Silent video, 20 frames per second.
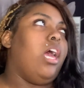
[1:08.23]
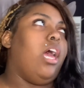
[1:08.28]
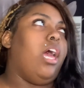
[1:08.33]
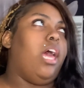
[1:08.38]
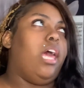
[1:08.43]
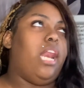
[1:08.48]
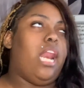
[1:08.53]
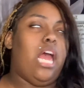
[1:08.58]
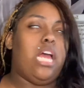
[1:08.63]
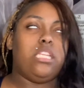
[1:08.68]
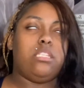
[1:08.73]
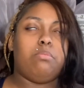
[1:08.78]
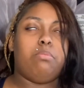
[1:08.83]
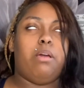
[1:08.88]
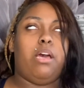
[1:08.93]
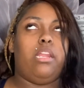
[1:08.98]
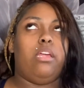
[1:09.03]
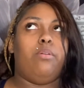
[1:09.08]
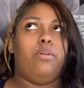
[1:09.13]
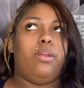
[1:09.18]
And that's
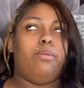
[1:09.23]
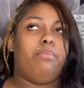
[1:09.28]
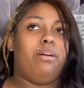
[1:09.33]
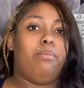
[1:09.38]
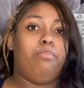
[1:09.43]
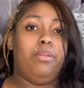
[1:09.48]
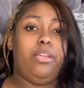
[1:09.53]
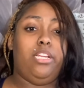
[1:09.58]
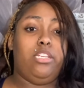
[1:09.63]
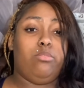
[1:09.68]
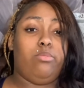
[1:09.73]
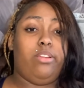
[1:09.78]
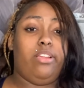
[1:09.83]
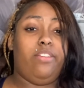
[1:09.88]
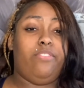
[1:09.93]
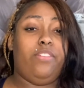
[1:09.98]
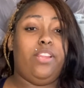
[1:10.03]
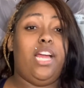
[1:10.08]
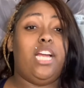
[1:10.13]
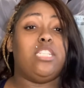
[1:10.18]
probably one of my biggest
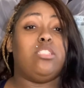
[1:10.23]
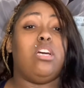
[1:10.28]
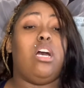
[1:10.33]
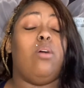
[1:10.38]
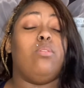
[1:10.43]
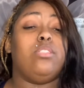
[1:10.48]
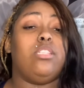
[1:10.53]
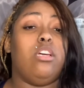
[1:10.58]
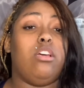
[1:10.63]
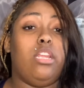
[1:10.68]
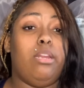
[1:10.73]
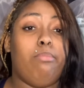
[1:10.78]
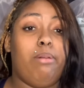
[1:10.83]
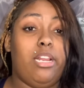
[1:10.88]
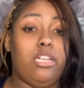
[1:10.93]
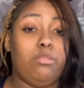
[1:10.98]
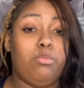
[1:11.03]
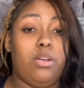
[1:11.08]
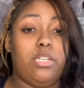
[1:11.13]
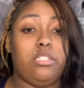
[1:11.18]
red flags. So I would tell anybody
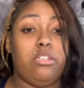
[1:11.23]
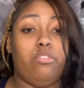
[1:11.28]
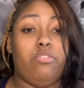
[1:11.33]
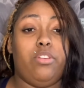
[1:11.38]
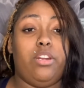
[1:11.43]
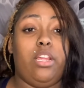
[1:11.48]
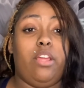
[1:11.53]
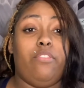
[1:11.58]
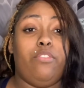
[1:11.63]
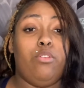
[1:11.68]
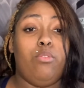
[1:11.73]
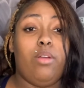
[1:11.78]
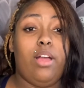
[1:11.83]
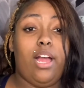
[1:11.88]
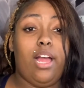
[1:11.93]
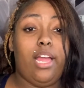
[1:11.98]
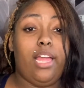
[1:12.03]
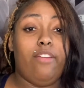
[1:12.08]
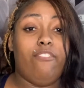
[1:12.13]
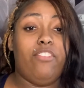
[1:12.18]
to watch out for that.
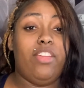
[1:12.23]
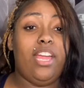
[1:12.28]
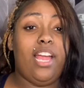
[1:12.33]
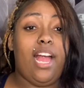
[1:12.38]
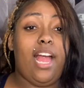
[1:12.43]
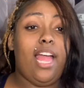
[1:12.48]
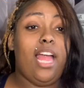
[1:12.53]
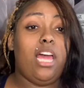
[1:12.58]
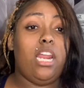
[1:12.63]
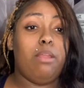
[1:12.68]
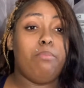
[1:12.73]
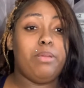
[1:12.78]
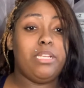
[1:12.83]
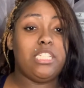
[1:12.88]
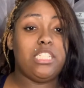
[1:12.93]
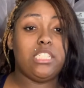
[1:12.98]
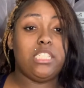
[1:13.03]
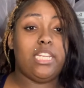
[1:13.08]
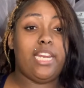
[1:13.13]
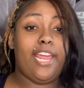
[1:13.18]
If he got hella
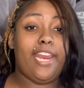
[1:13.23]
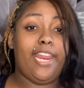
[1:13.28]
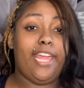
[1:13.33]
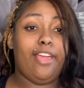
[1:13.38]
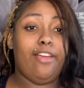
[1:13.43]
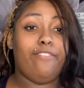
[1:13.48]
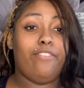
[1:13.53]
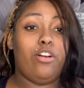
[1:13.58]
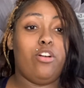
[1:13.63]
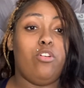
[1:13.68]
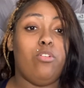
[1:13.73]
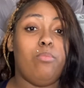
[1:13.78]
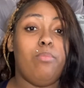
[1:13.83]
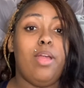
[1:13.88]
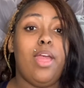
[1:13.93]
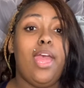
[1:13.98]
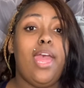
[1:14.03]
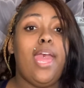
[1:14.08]
bitches in that damn phone,